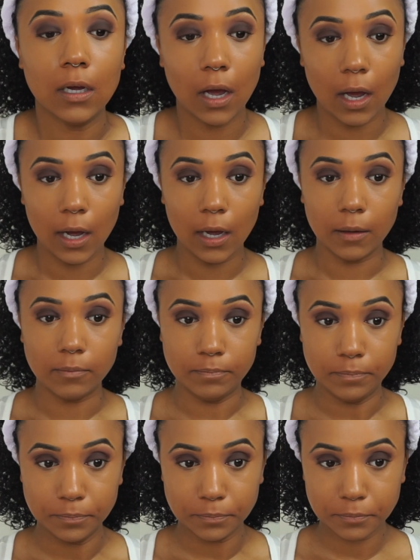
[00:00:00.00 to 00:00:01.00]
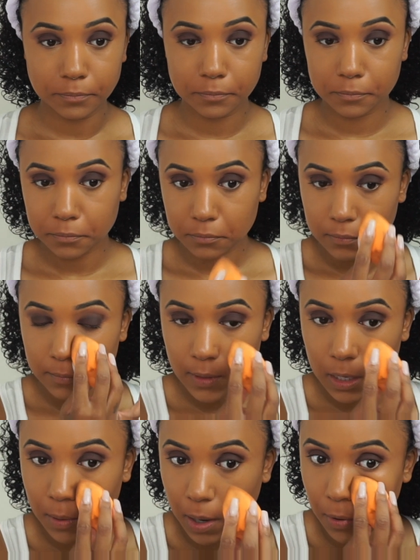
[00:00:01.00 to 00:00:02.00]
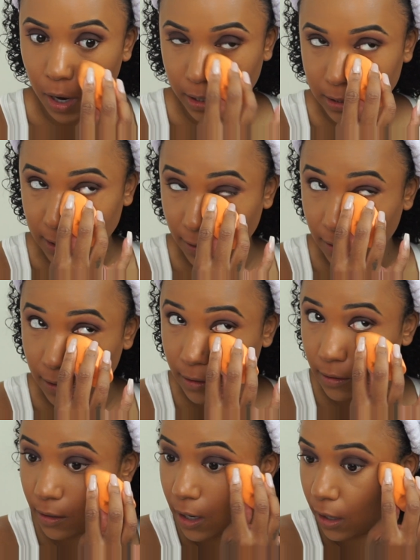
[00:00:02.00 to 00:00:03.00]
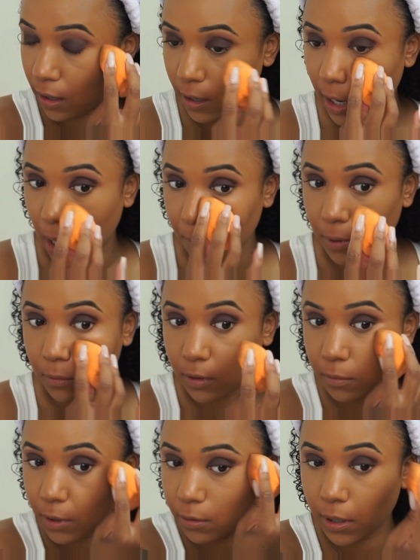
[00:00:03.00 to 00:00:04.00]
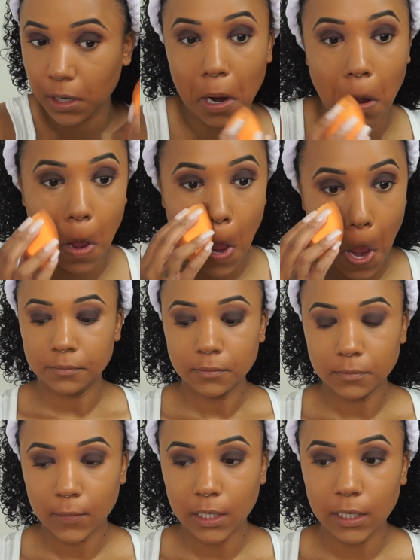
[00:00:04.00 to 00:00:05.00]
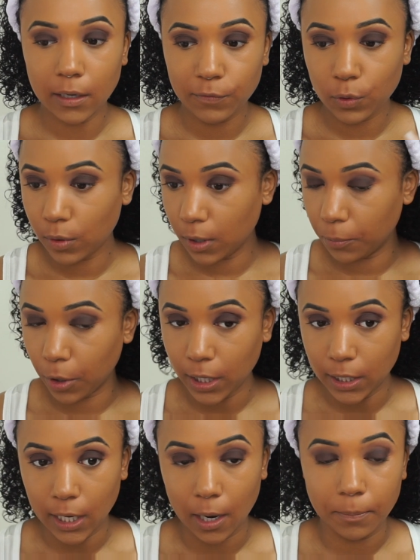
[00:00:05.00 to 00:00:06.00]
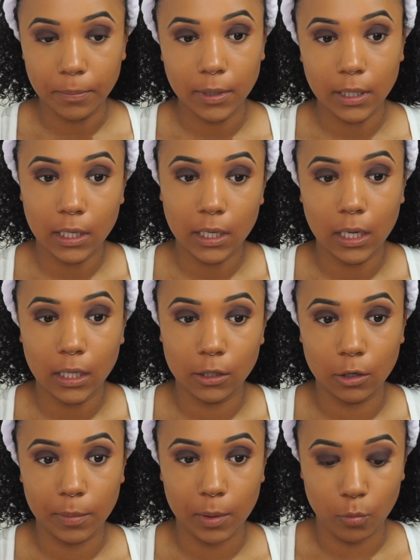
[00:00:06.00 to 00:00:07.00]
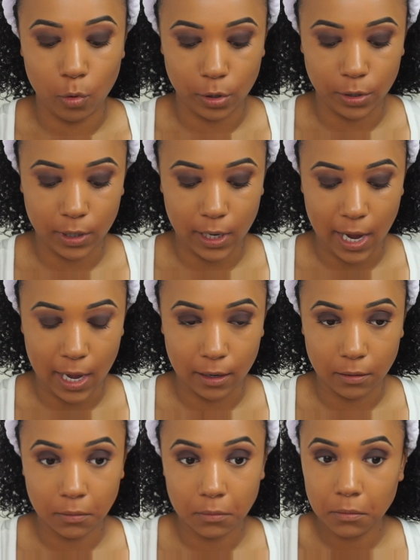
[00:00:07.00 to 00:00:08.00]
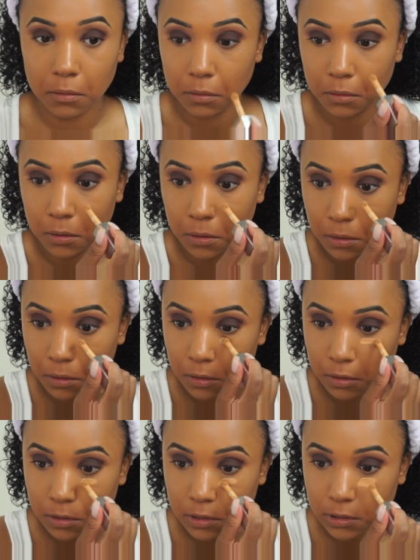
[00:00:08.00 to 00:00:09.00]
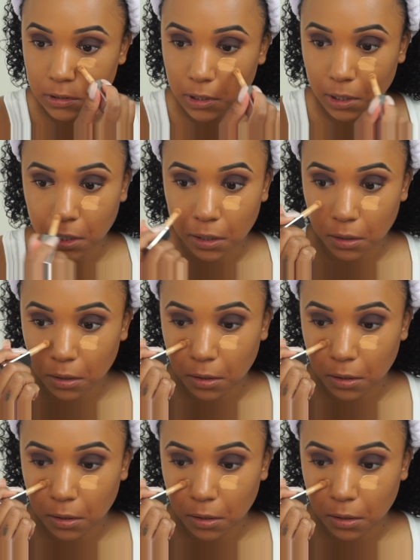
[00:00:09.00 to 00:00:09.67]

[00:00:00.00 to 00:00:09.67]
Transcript: my body's like kind of unhappy with me right now. And then if you want to brighten it up a little bit more, you can add just a hair.